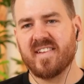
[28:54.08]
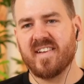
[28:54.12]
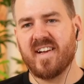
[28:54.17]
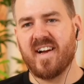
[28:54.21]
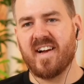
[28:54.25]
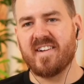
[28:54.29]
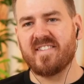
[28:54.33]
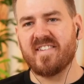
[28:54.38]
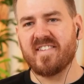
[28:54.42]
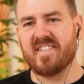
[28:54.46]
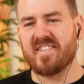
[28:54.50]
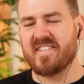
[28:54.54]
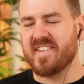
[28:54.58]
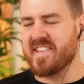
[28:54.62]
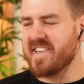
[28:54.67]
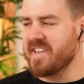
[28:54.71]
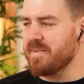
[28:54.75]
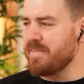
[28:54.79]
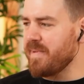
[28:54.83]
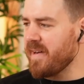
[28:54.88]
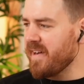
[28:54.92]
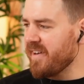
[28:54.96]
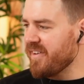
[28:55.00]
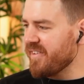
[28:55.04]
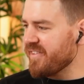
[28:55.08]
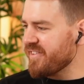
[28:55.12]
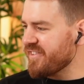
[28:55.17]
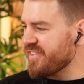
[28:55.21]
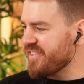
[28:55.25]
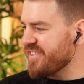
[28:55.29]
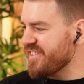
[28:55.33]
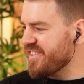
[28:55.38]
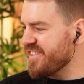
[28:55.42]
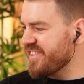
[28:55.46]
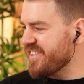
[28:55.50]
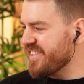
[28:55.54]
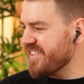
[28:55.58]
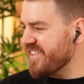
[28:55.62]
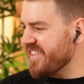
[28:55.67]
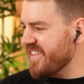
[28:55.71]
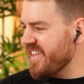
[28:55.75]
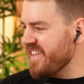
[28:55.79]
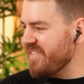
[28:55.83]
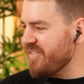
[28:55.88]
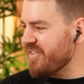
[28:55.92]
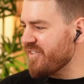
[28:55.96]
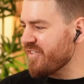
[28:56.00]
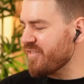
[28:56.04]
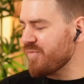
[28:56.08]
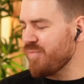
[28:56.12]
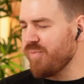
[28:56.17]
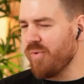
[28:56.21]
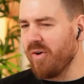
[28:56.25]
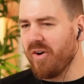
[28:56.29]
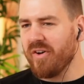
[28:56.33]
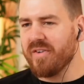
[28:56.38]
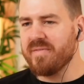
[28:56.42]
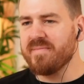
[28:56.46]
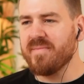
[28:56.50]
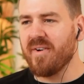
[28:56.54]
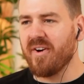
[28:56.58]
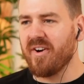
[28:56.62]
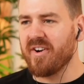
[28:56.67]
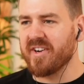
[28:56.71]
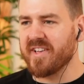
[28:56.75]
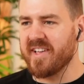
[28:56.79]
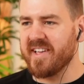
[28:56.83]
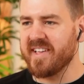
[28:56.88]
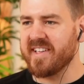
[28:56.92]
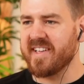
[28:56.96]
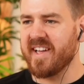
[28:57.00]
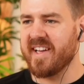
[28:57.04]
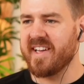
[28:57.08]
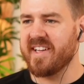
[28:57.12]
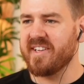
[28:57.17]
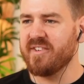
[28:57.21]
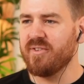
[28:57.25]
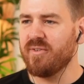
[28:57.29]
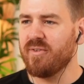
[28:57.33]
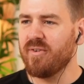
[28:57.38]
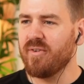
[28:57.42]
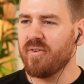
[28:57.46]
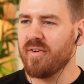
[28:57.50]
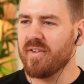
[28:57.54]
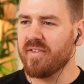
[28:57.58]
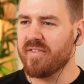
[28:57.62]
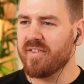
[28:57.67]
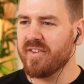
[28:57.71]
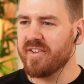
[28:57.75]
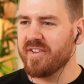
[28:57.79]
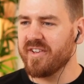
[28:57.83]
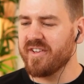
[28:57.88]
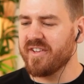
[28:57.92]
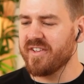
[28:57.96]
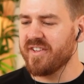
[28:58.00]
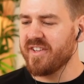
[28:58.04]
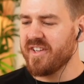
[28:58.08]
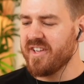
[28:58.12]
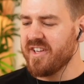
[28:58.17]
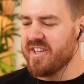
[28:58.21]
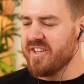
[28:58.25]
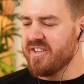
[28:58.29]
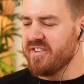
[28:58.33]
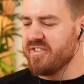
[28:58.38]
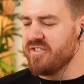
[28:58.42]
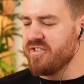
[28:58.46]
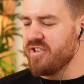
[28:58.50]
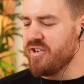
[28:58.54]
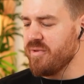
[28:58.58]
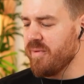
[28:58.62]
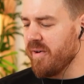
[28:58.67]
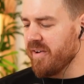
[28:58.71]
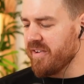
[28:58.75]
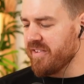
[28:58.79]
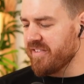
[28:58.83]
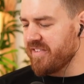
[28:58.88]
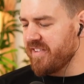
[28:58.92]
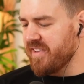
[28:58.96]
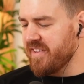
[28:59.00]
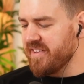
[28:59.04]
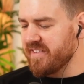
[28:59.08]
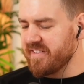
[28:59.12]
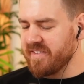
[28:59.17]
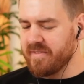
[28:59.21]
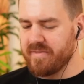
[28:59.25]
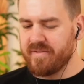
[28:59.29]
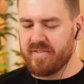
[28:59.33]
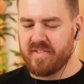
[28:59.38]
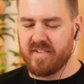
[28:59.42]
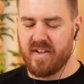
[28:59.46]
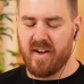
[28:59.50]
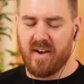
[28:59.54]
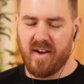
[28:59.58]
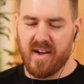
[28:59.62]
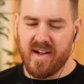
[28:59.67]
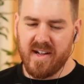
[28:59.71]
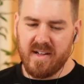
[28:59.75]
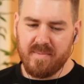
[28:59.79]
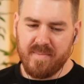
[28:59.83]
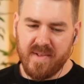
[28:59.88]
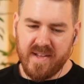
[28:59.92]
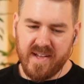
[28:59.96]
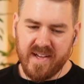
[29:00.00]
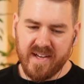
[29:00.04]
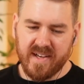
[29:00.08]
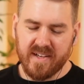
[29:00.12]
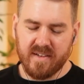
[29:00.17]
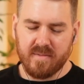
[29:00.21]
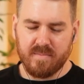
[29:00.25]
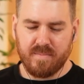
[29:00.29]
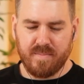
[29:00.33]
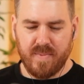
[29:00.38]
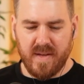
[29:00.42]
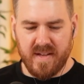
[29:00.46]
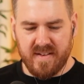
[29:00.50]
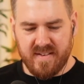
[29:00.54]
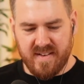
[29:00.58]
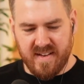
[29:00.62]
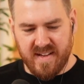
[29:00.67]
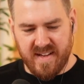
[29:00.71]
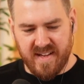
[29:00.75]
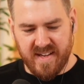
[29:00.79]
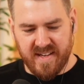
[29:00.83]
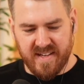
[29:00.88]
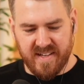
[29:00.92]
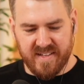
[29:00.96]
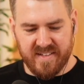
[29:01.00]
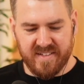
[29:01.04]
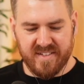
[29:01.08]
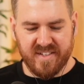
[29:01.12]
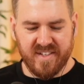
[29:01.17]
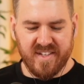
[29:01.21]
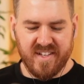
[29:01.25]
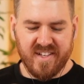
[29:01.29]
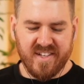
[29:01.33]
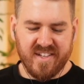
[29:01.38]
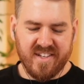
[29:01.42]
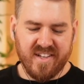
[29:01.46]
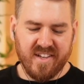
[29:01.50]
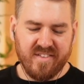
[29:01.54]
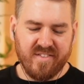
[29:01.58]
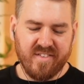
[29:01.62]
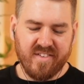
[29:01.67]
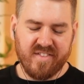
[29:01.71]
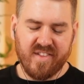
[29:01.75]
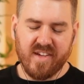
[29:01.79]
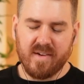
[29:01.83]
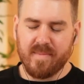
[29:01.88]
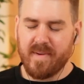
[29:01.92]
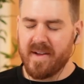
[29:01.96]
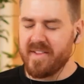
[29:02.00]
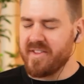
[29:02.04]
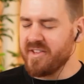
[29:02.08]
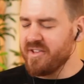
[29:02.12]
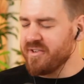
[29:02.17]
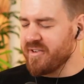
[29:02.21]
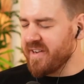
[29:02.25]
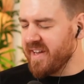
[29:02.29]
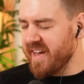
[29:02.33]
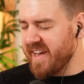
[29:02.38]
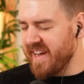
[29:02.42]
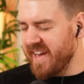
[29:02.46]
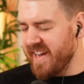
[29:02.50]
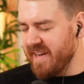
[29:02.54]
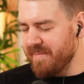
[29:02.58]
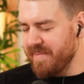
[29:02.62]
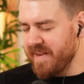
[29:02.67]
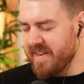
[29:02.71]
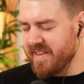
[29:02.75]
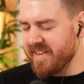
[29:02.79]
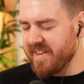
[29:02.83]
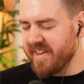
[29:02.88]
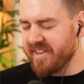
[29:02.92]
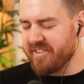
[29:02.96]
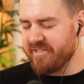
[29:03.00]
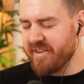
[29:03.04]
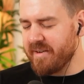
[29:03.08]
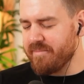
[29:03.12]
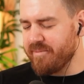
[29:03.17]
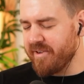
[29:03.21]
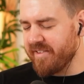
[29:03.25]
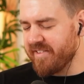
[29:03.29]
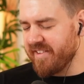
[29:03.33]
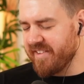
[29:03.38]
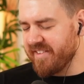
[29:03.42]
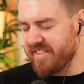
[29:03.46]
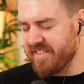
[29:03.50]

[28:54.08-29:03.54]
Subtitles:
I just think about even just one market getting all of the nuances of timing and bidding, and just think about the UK, and Great Britain.